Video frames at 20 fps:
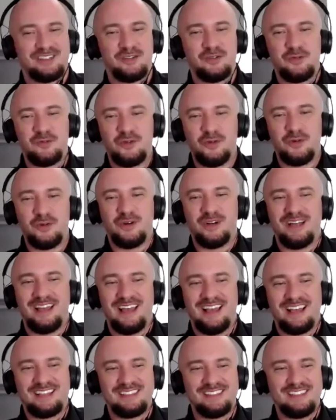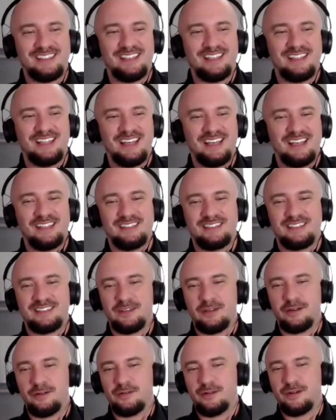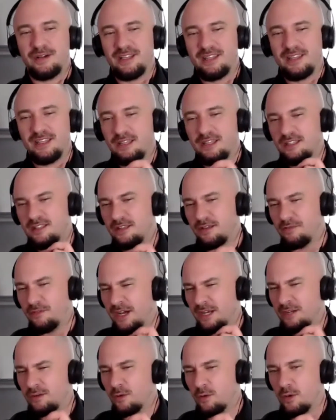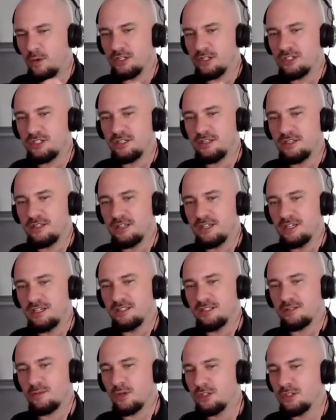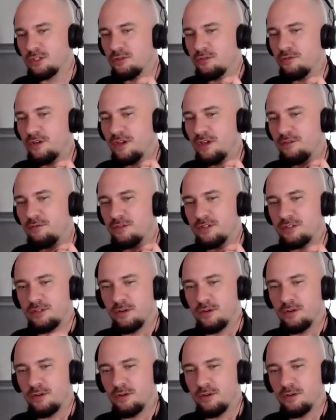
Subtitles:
cool. Excellent. And so the final question is, what's your favorite